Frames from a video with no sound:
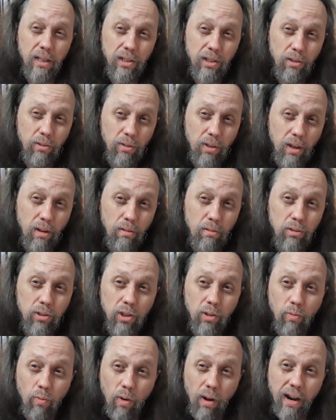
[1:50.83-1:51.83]
do those
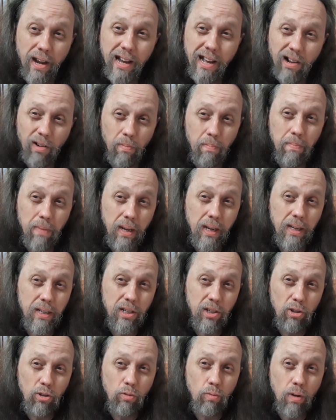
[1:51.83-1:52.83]
and want to help me
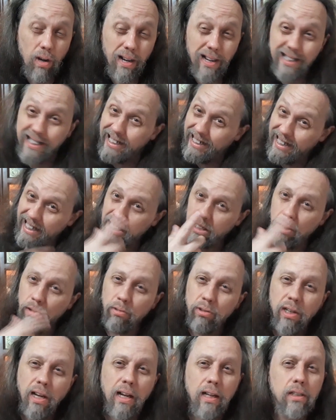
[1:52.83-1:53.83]
to get
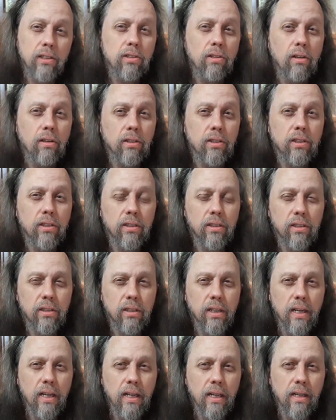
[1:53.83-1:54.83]
those hot
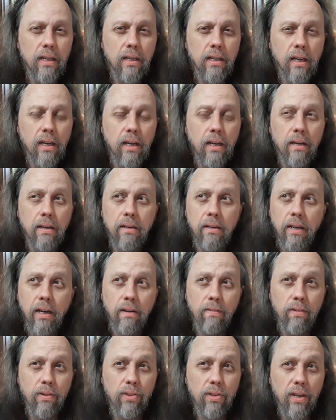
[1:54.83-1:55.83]
sauces and
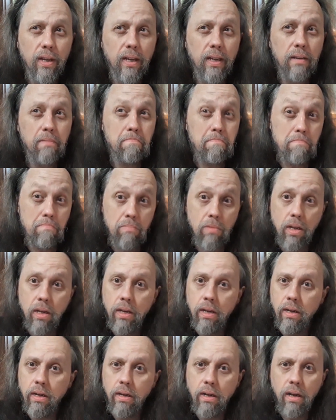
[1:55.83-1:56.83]
everything,
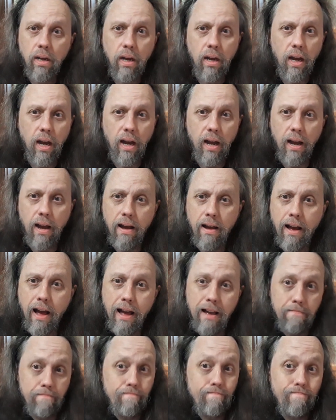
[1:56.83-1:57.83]

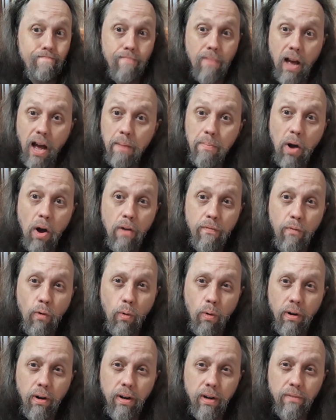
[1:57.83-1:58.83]
I'm all
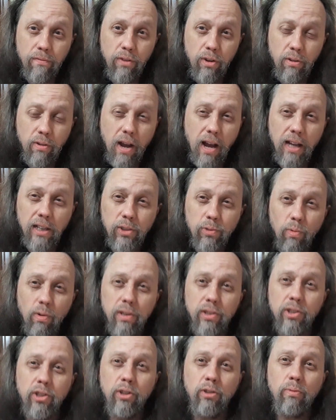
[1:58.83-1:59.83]
for it. If you guys
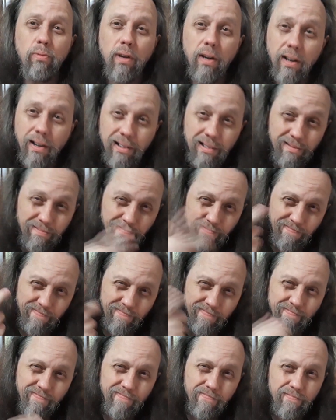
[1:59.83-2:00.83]
want to
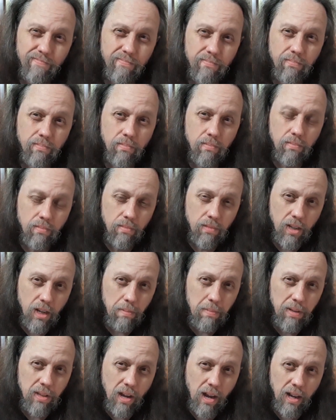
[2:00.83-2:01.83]

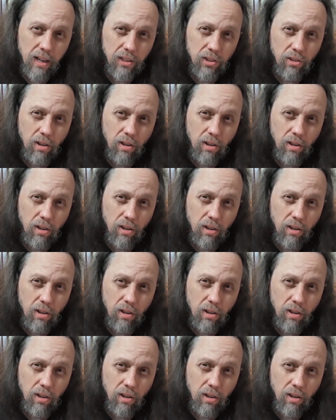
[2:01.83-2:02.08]
get me the hot